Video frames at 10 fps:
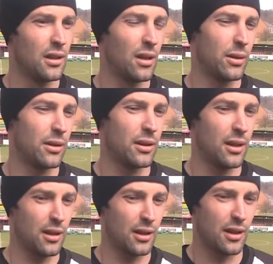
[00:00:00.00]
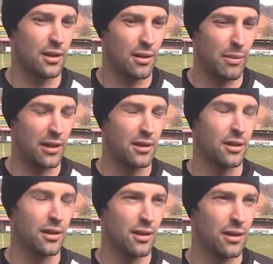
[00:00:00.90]
No, I think that's the
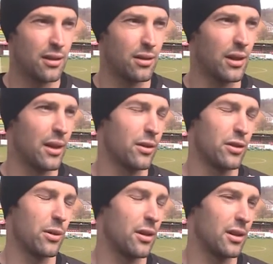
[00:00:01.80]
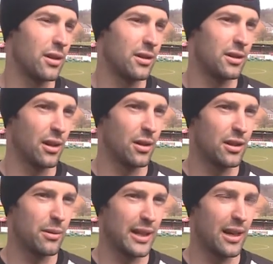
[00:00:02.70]
message throughout the squad. It's, you know,
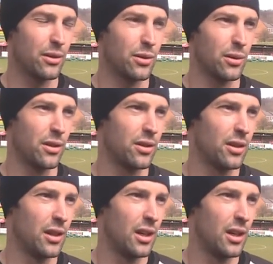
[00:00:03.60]
it's down to us.